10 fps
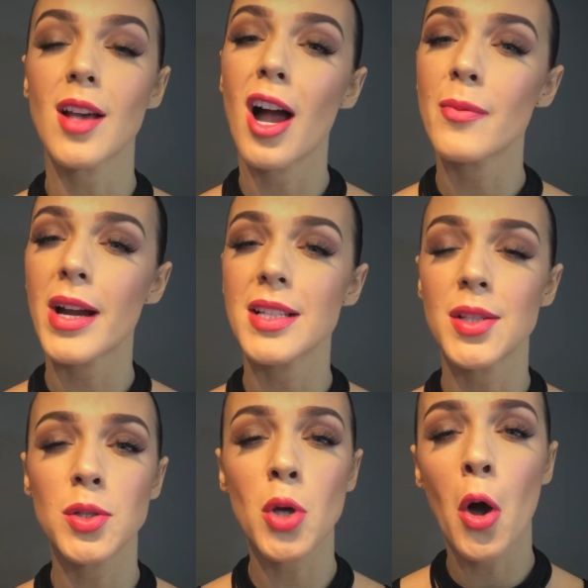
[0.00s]
Eyebrows
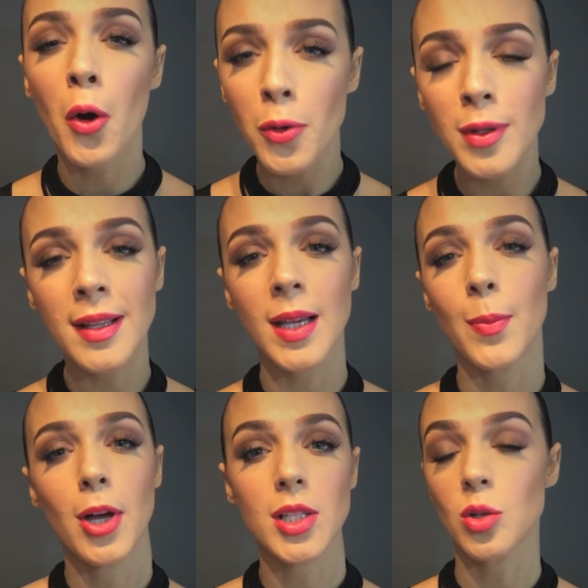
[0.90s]
is totally a
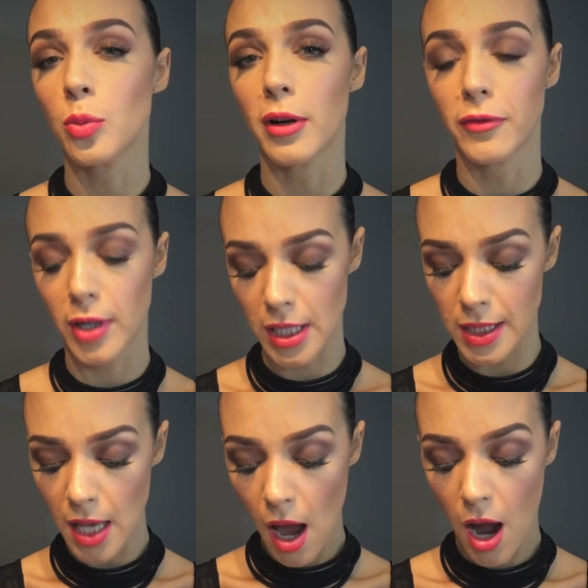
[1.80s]
personal preference.